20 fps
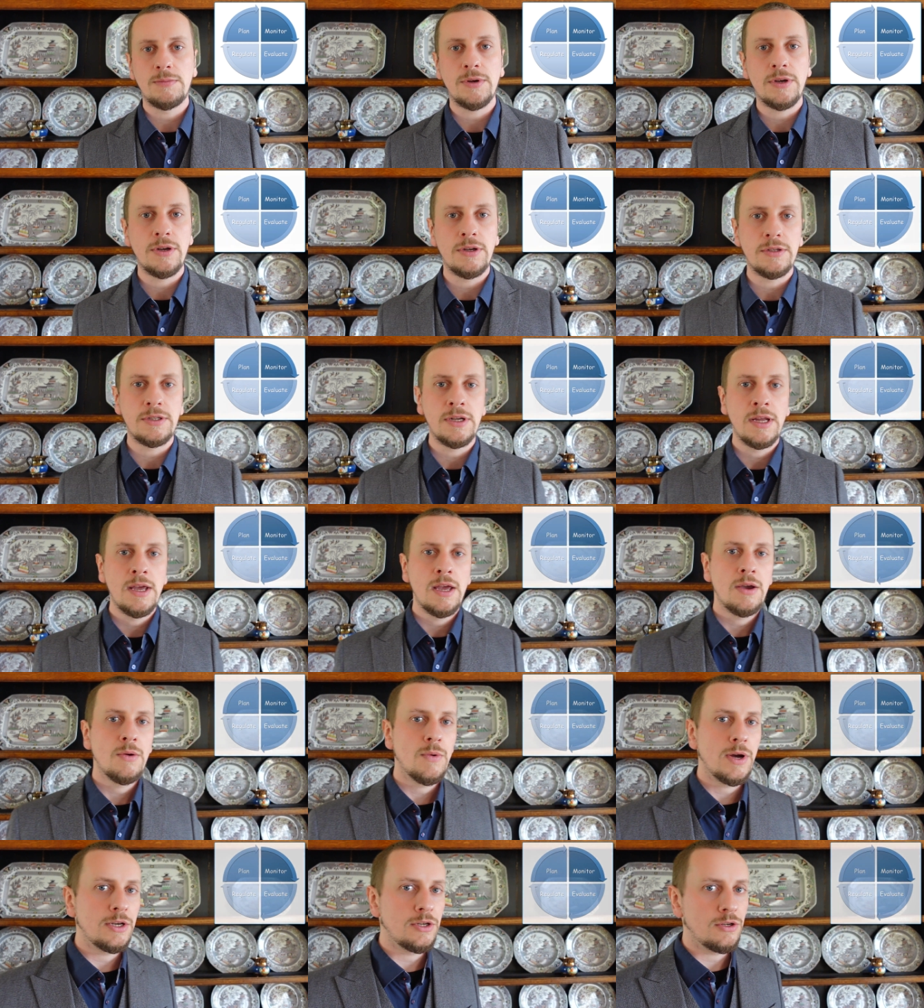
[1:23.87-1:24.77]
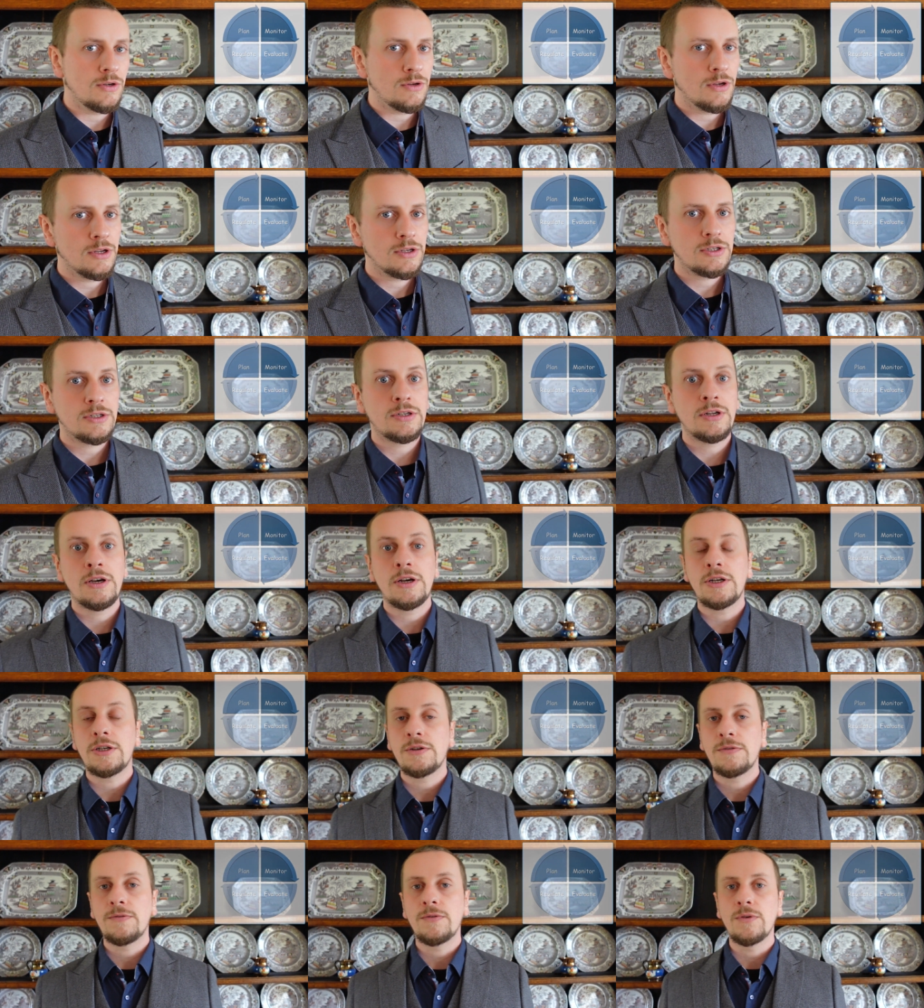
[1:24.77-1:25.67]
Because when you
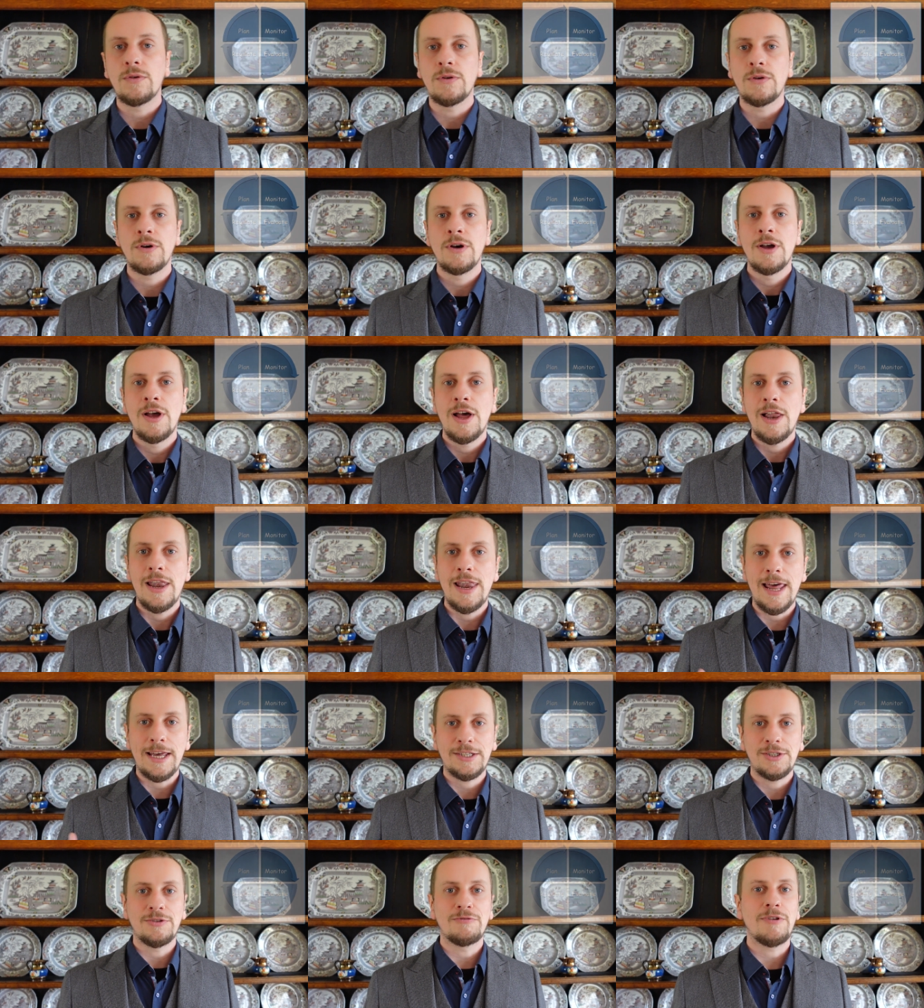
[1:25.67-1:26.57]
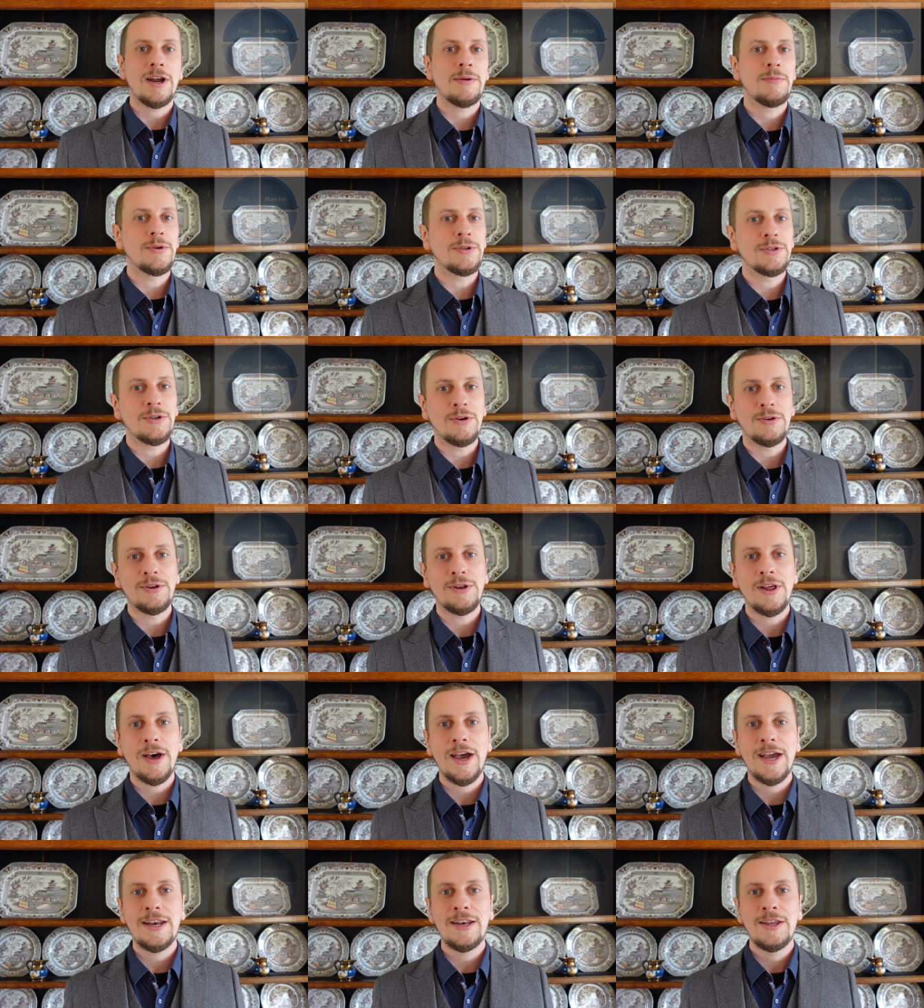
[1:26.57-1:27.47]
search for lesson wrappers
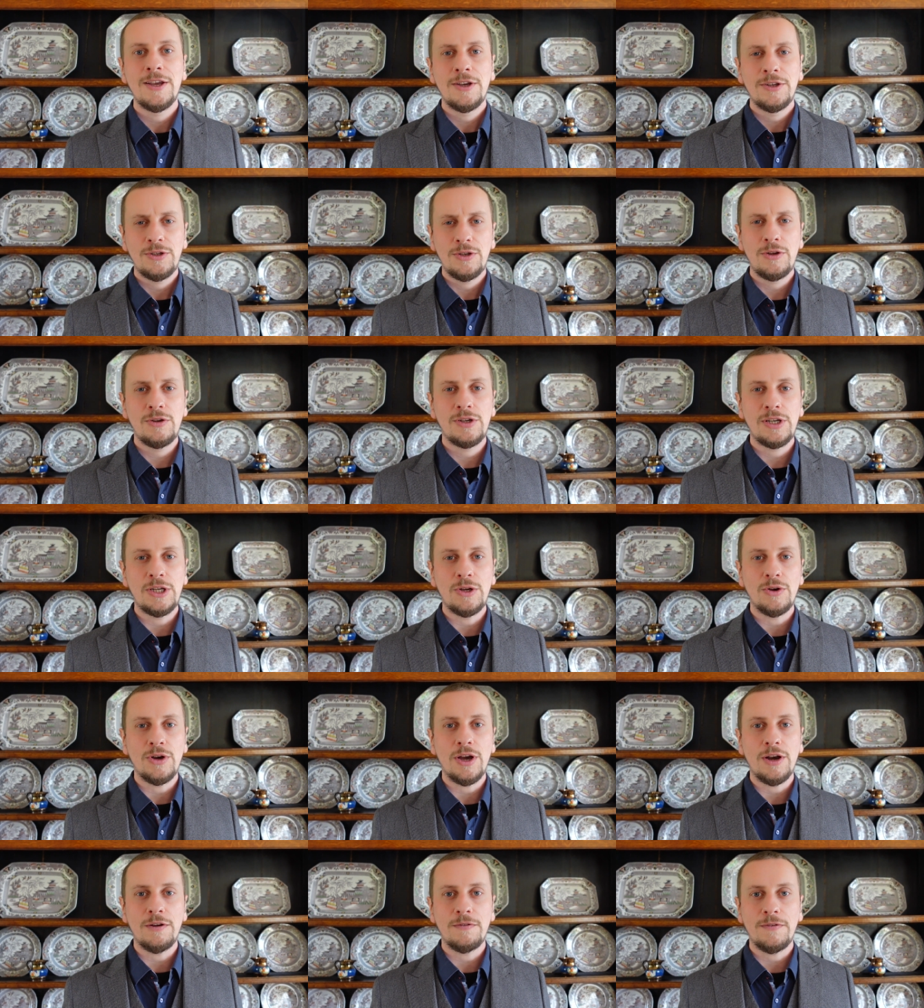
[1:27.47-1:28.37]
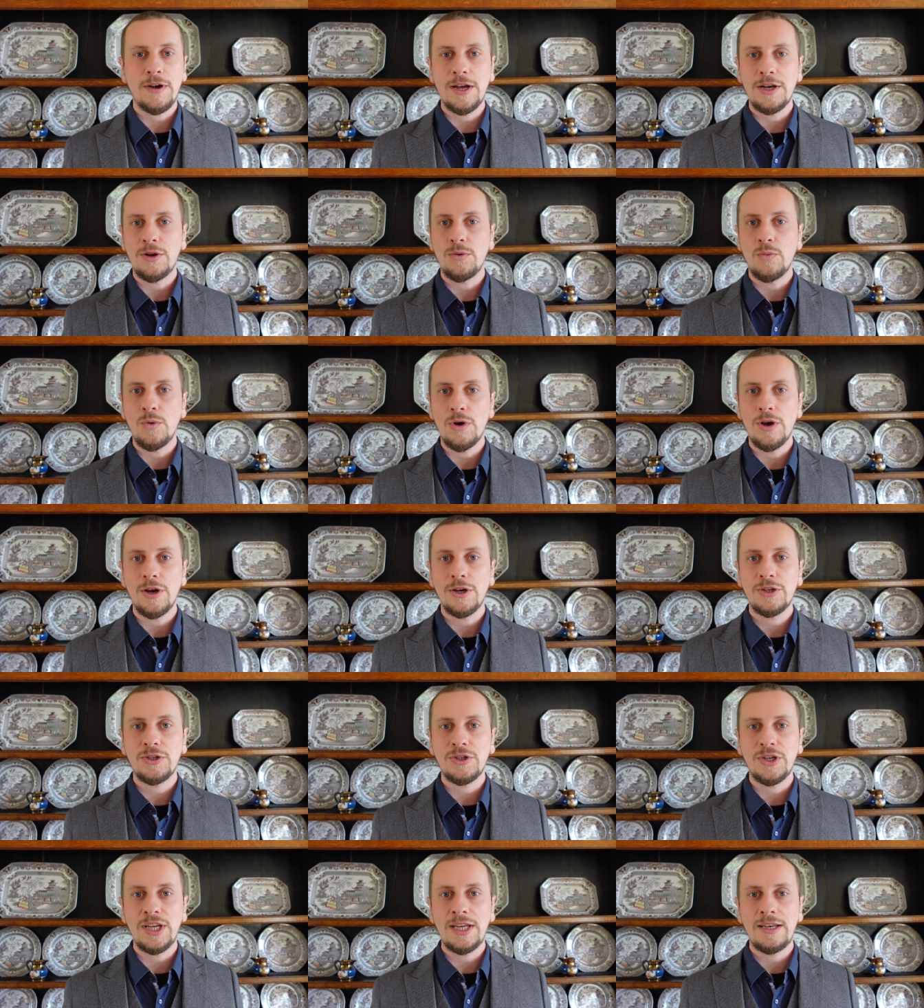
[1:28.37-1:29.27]
online, usually you're going to find a
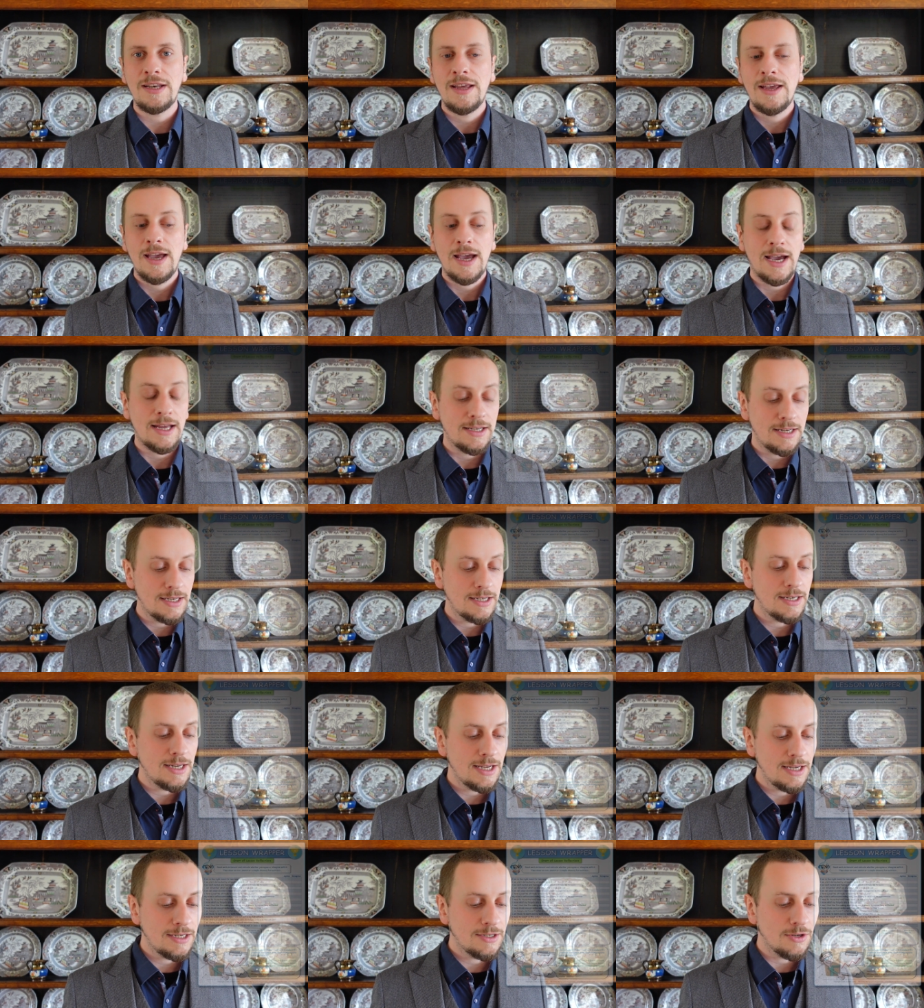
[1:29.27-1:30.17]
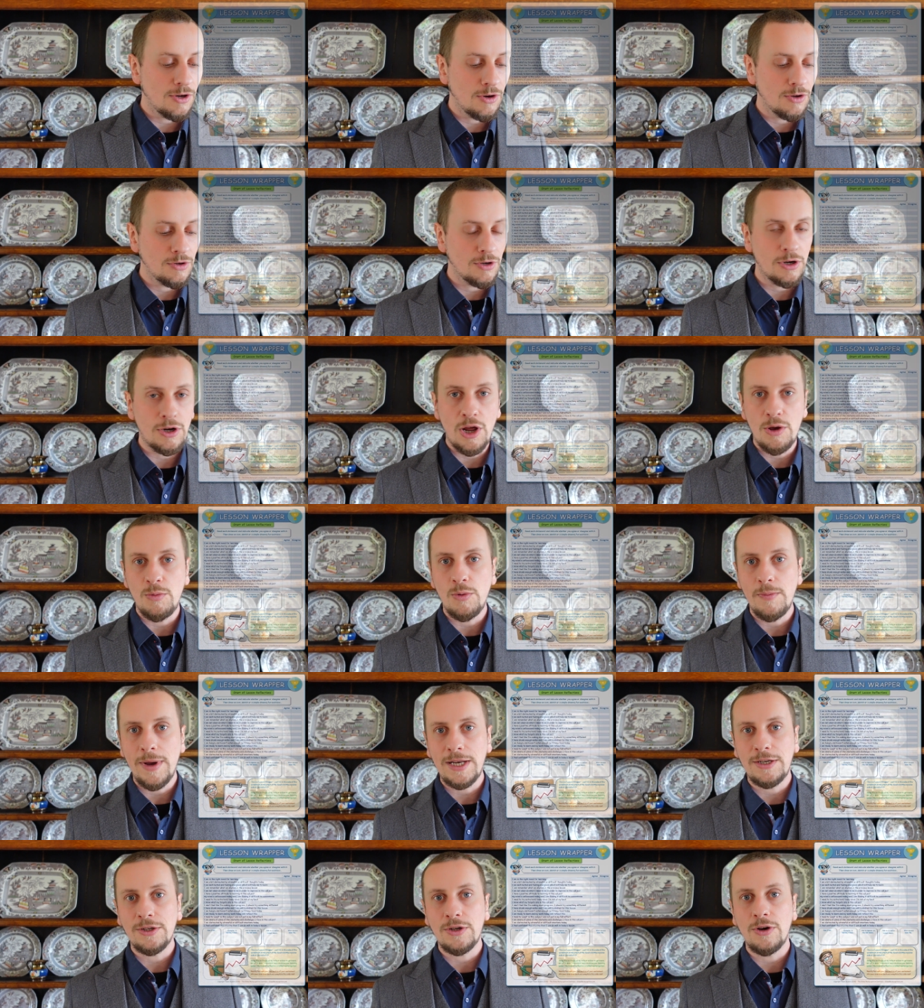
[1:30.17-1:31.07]
worksheet, and indeed on
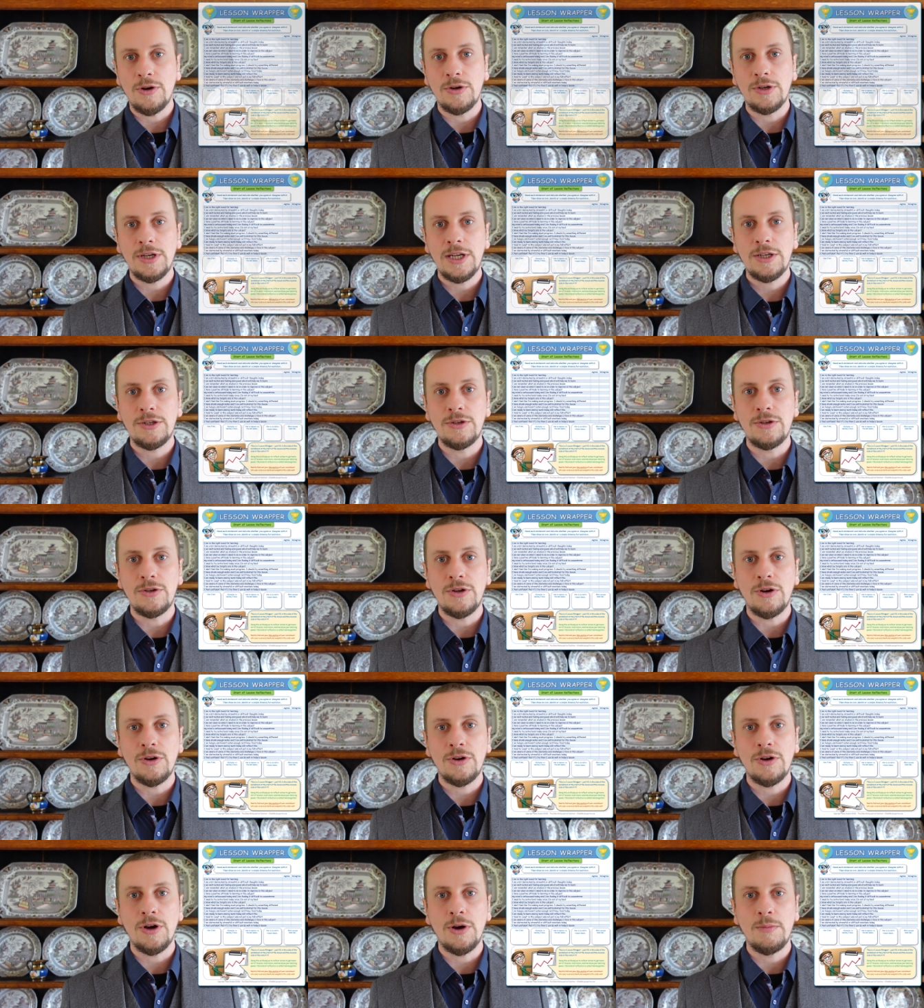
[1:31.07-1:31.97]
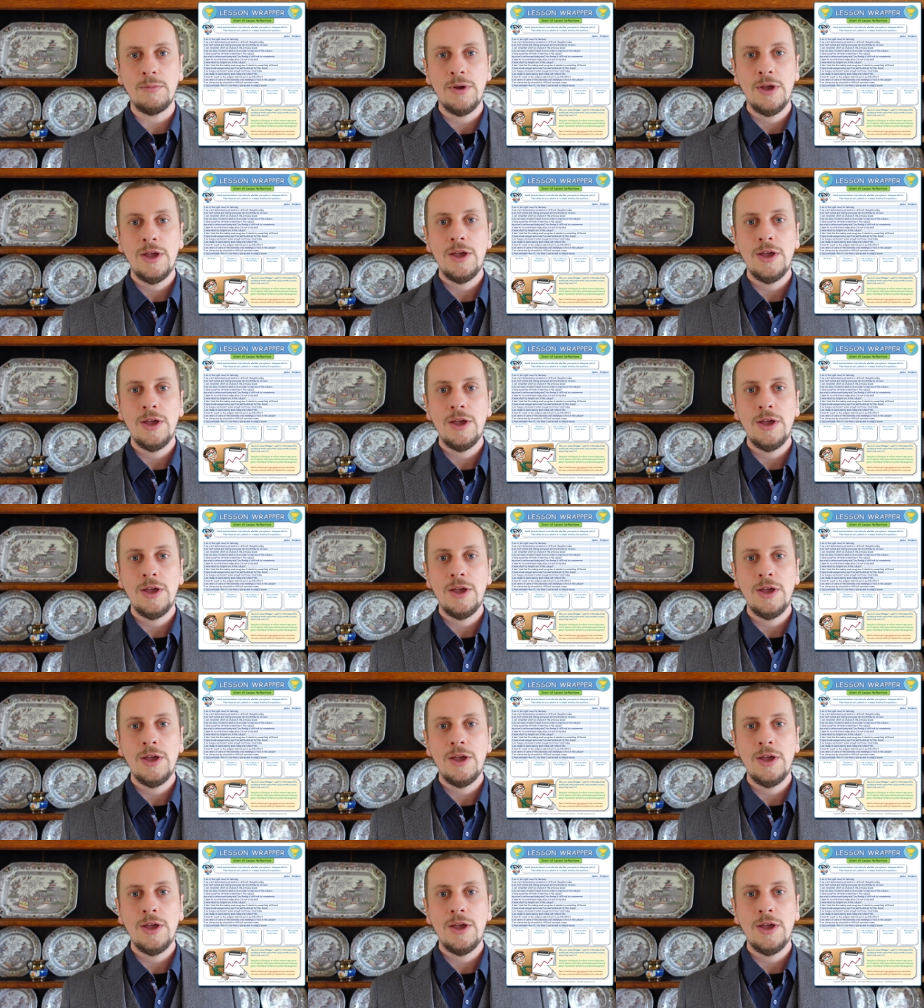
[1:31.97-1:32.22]
globalmetacognition.com